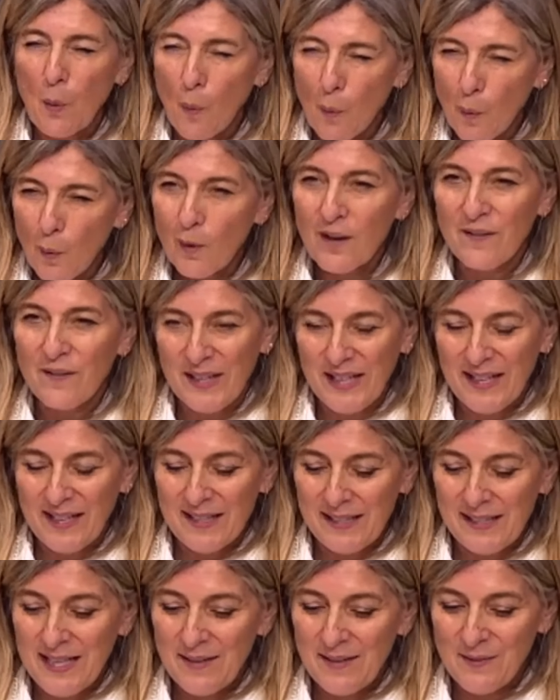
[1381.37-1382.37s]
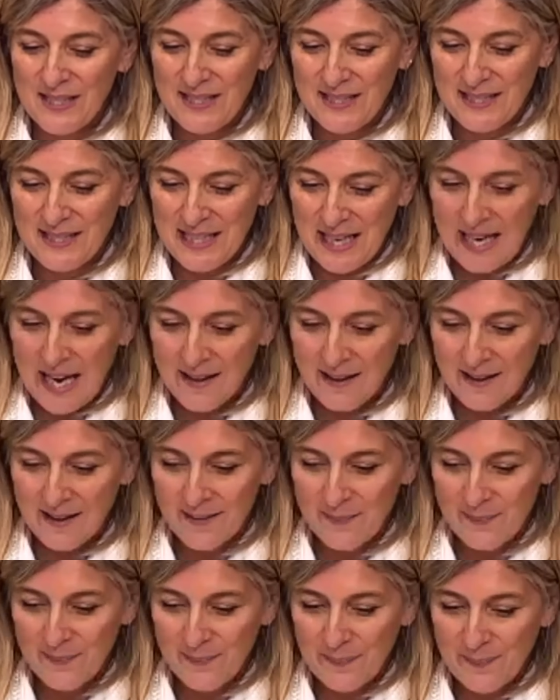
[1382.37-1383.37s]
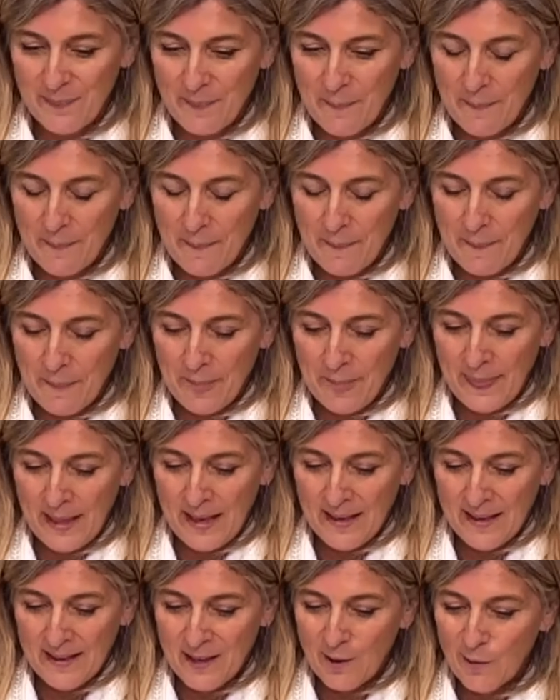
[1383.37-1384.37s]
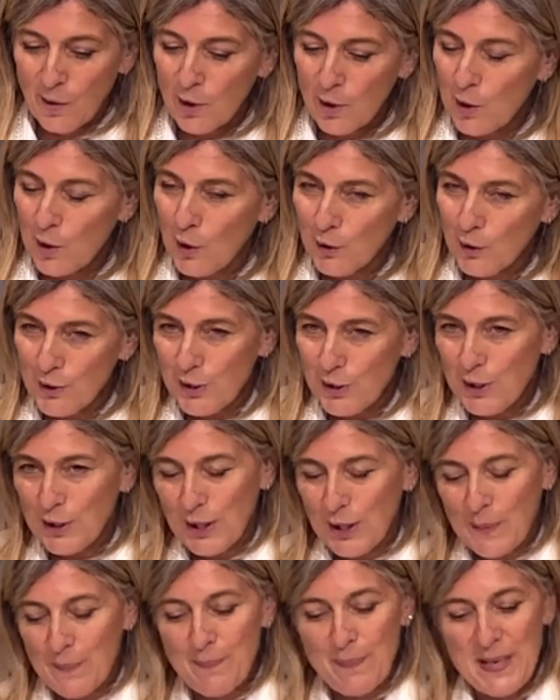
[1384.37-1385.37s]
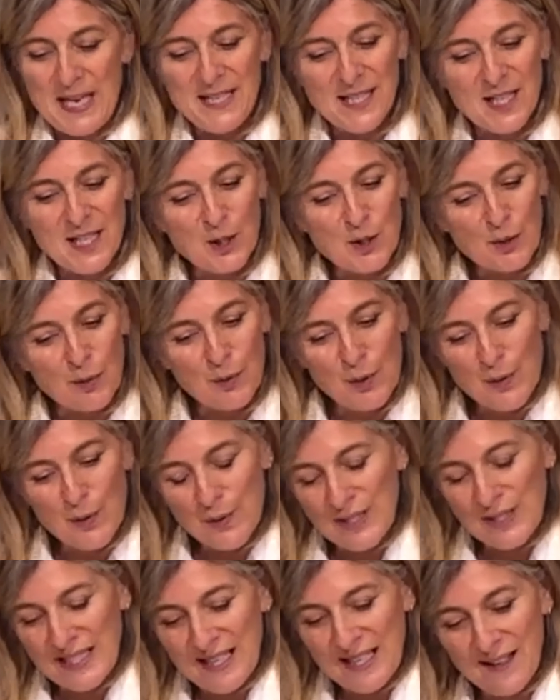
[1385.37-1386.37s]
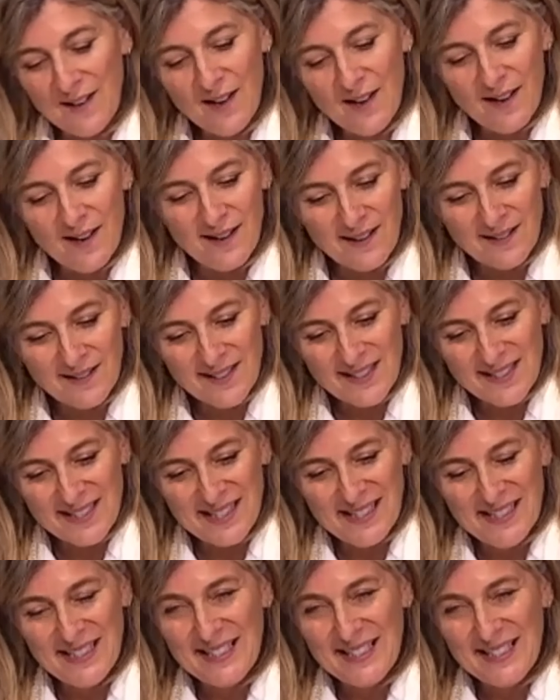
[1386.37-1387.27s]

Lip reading: all of it lives together. There are constant competing truths in our hearts,